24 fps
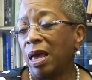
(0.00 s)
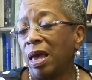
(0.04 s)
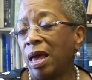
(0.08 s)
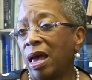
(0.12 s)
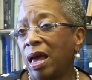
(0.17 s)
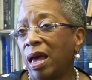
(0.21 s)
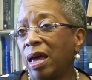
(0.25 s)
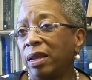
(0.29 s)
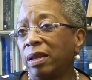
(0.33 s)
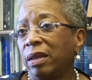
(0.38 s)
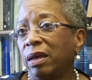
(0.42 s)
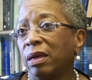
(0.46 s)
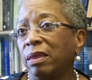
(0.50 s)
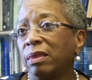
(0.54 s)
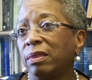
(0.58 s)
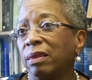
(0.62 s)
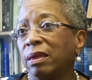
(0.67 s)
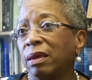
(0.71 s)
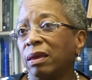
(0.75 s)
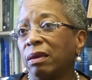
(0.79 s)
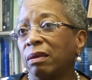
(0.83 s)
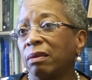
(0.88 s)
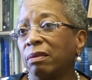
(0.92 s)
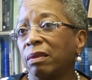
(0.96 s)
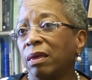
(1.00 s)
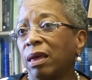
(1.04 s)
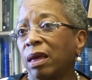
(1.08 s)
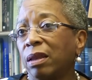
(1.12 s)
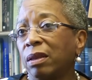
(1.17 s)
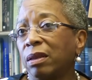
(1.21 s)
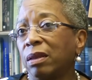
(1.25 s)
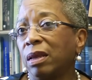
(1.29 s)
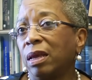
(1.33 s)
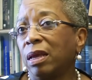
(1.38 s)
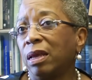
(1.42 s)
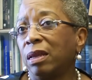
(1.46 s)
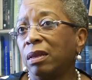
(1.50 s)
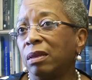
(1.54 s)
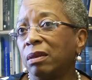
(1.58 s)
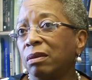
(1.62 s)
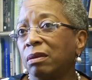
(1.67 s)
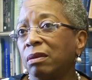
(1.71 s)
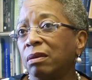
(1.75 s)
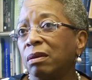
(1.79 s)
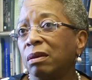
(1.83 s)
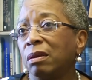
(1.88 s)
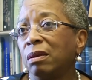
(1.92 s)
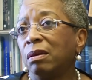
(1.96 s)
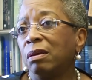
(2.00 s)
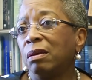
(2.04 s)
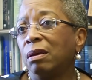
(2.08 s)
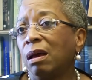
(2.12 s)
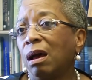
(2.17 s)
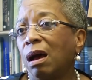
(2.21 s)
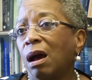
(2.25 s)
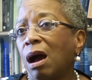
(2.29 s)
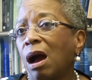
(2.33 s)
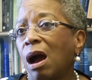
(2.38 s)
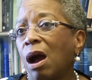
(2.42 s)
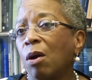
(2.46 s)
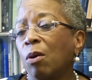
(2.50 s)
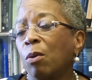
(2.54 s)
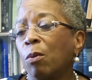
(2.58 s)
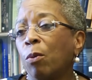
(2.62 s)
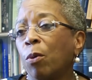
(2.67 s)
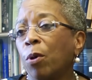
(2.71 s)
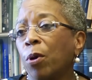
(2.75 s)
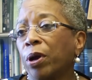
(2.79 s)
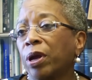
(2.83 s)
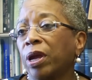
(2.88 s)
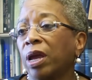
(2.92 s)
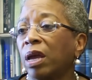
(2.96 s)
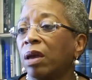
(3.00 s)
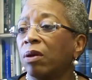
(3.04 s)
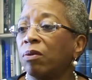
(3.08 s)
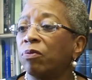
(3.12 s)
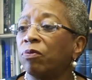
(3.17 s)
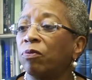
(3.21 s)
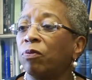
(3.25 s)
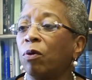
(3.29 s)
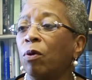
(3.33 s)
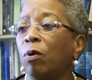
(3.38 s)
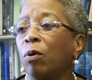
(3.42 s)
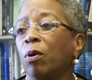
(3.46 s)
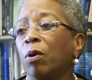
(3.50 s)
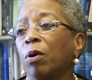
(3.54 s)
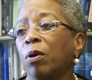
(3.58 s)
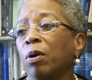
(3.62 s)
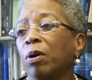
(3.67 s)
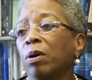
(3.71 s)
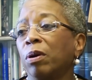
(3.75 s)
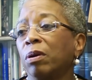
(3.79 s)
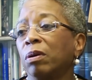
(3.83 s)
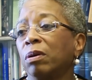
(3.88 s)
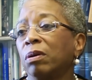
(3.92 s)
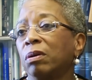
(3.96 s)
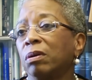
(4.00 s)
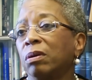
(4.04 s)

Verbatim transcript: and I think that in are working for